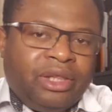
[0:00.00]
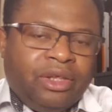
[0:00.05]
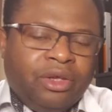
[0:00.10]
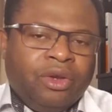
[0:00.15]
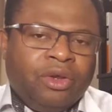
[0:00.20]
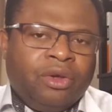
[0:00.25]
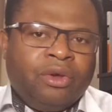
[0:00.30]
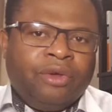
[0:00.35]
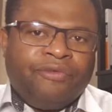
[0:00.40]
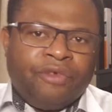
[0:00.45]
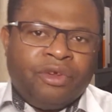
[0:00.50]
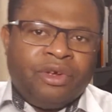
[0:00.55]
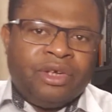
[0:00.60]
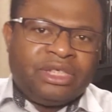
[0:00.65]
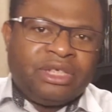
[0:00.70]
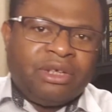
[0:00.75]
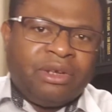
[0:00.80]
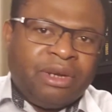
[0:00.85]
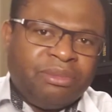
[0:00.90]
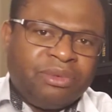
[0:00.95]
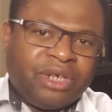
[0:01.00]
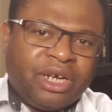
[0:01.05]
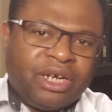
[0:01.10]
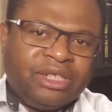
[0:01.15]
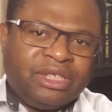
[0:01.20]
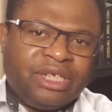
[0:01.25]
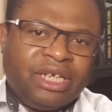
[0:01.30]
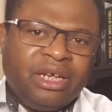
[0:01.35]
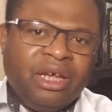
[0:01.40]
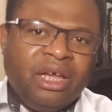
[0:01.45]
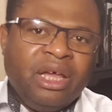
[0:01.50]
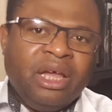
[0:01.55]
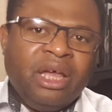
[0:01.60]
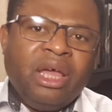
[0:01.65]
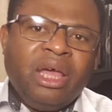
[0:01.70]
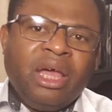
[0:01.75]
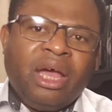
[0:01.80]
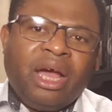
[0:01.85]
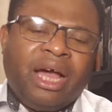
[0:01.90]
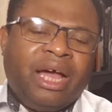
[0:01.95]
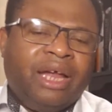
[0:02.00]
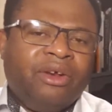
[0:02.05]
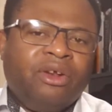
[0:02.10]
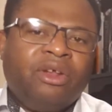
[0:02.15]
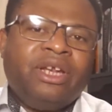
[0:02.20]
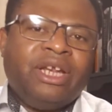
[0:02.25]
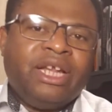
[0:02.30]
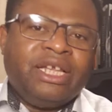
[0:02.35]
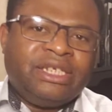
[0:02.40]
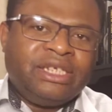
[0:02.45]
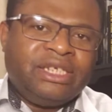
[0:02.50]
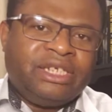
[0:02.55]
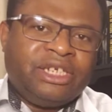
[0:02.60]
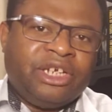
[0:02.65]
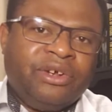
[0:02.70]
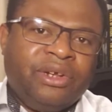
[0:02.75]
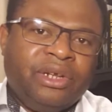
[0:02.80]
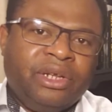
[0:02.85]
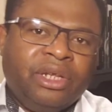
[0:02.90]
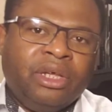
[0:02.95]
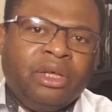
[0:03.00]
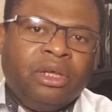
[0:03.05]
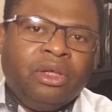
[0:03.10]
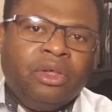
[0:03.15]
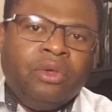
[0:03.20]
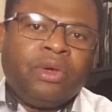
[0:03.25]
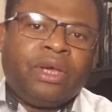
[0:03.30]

If you understand what I'm trying to say. Not necessarily.